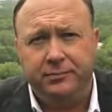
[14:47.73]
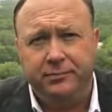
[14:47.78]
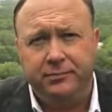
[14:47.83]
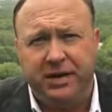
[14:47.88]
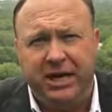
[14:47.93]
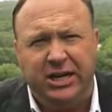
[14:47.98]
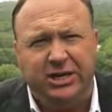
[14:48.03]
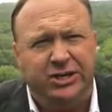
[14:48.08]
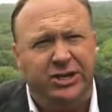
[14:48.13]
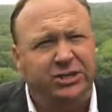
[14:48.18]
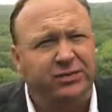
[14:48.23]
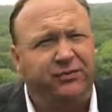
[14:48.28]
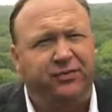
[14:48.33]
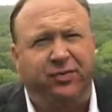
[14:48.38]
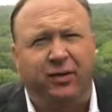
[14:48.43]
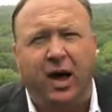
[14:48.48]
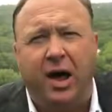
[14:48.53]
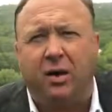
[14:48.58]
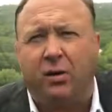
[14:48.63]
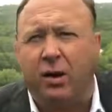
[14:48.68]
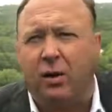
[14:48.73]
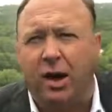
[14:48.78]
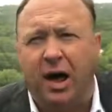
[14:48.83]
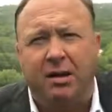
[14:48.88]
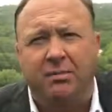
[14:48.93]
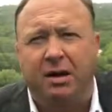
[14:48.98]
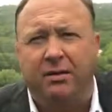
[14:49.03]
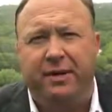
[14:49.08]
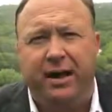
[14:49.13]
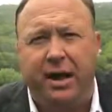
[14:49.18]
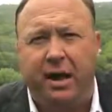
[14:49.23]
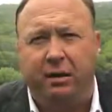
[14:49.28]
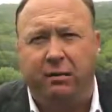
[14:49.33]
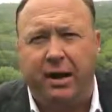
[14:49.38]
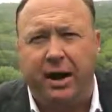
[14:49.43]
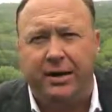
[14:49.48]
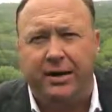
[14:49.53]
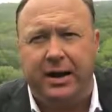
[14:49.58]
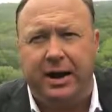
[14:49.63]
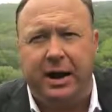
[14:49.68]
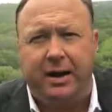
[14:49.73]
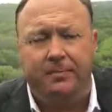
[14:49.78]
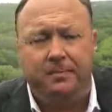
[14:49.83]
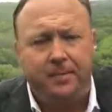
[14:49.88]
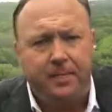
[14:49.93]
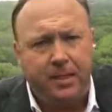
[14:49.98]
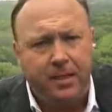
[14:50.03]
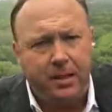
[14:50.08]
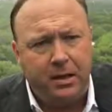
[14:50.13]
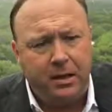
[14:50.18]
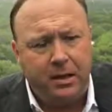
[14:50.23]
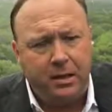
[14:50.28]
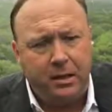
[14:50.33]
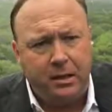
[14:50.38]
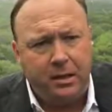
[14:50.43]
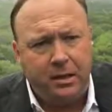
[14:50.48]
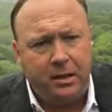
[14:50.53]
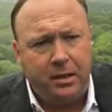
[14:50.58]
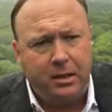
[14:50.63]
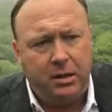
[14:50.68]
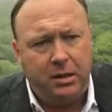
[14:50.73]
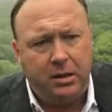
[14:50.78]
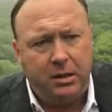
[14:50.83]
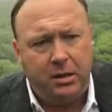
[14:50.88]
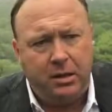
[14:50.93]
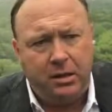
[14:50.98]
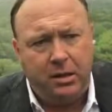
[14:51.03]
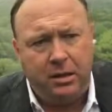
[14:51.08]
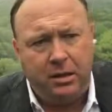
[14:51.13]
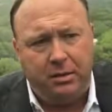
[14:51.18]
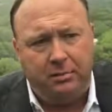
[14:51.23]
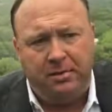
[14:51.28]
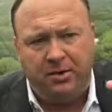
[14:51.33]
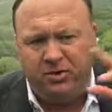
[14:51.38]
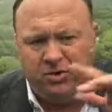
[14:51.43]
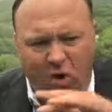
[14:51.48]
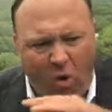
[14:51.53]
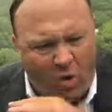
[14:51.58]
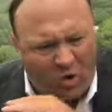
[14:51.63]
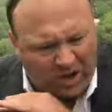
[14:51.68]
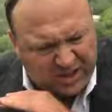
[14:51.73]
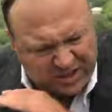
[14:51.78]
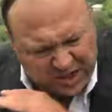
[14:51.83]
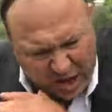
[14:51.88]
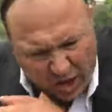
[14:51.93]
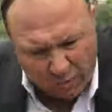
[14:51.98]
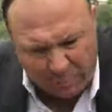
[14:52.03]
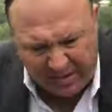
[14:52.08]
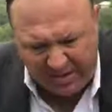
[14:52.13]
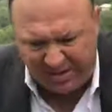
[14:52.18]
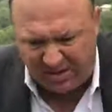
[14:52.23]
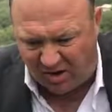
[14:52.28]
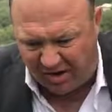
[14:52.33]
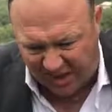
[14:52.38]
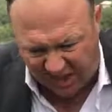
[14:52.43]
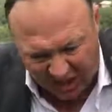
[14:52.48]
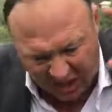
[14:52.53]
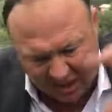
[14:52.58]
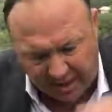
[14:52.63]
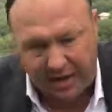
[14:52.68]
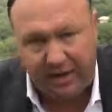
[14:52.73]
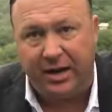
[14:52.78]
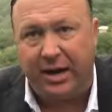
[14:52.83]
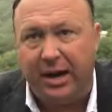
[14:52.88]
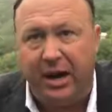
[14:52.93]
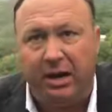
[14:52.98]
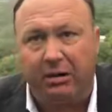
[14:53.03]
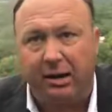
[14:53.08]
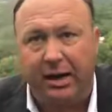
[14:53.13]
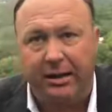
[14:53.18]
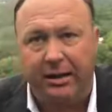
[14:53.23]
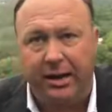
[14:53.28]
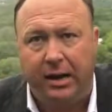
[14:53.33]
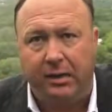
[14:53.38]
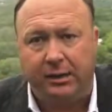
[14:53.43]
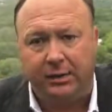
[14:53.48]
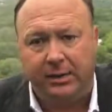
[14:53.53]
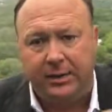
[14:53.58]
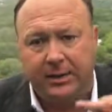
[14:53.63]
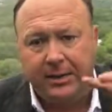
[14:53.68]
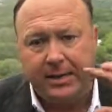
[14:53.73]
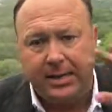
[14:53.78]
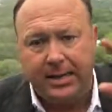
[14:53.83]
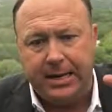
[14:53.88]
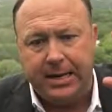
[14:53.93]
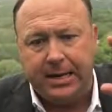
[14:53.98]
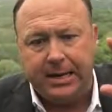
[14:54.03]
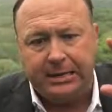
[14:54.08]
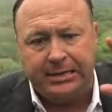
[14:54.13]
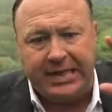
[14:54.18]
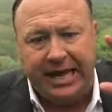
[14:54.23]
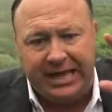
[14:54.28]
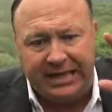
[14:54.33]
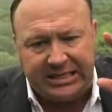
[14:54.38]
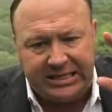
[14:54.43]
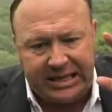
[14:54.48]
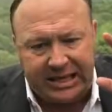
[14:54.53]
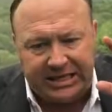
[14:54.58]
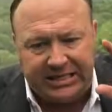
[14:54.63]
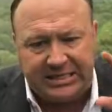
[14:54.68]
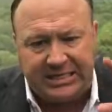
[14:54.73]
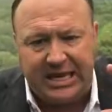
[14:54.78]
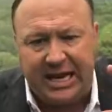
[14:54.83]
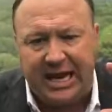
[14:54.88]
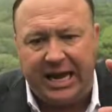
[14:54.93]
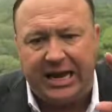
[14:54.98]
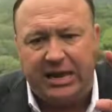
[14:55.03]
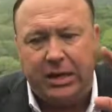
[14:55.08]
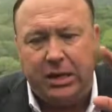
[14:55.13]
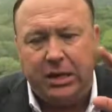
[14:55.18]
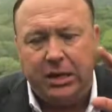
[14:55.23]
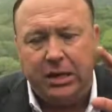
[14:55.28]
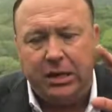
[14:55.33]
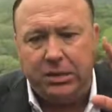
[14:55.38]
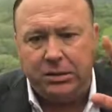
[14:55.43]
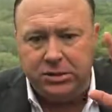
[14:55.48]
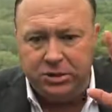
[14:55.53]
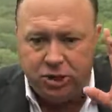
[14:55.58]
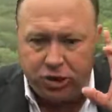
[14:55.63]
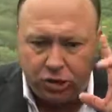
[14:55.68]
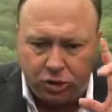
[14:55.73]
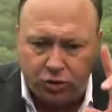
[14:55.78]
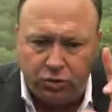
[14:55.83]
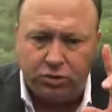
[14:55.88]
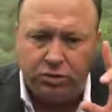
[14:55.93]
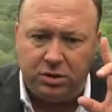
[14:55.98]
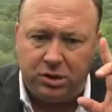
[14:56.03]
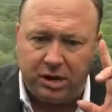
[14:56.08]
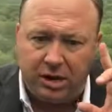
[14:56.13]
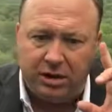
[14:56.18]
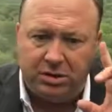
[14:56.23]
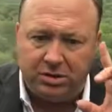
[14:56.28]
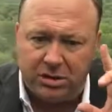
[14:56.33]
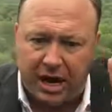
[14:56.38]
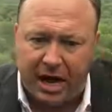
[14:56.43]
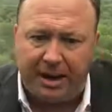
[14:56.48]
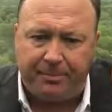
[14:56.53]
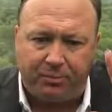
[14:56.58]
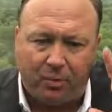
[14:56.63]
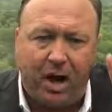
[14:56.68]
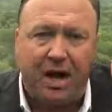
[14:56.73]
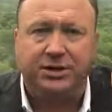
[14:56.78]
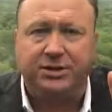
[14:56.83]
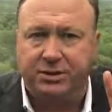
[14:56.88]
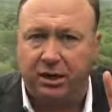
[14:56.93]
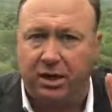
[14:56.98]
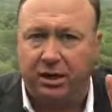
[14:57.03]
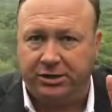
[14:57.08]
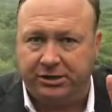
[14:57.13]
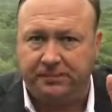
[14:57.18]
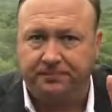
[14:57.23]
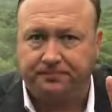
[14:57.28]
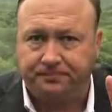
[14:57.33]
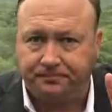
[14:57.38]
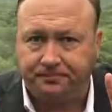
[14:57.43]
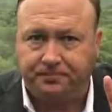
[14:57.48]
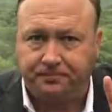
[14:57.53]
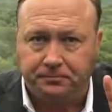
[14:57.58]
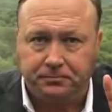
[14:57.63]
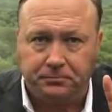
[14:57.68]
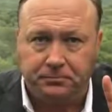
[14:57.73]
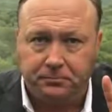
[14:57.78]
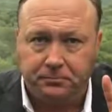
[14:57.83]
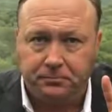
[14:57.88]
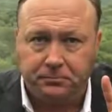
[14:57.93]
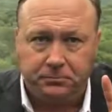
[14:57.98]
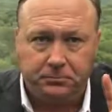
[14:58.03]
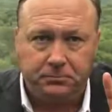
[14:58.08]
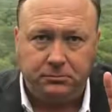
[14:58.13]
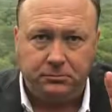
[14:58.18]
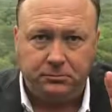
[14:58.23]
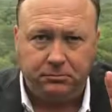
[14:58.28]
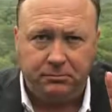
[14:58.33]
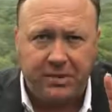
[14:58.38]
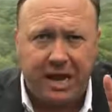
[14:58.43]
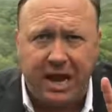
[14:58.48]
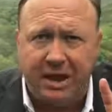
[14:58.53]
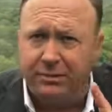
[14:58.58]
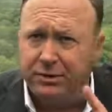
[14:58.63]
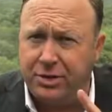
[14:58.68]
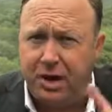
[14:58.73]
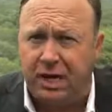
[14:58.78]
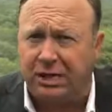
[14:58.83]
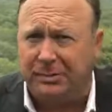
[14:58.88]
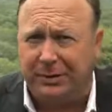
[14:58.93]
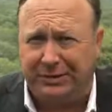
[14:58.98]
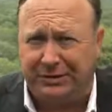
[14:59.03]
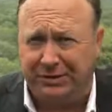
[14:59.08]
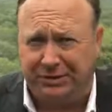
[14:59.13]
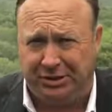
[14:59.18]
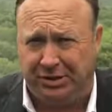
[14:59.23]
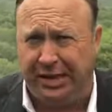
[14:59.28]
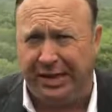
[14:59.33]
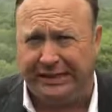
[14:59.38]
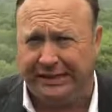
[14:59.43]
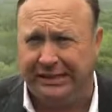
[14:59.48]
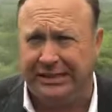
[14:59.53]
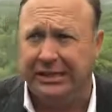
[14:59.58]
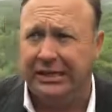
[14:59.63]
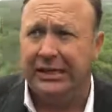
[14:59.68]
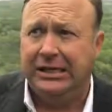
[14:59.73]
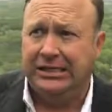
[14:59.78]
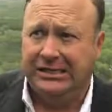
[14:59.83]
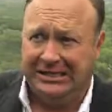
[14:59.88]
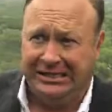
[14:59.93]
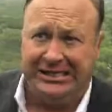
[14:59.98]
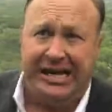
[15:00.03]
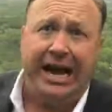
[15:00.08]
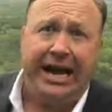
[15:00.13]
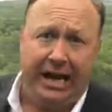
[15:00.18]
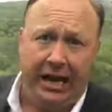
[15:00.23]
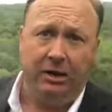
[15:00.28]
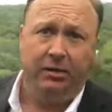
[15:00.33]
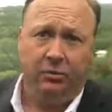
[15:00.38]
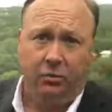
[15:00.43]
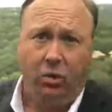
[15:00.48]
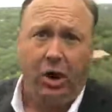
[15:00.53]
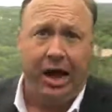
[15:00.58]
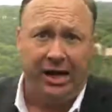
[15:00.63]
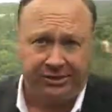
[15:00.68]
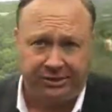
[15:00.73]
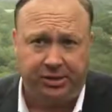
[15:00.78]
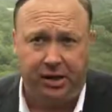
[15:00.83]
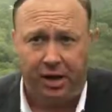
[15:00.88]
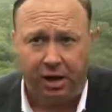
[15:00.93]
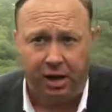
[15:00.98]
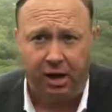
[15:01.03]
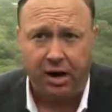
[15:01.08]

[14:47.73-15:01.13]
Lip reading: He's just fluttering right above hell right now. The door is open. He's already looking into hell right now. They said to the top rock stars, I never talked about this till like the 2nd rock star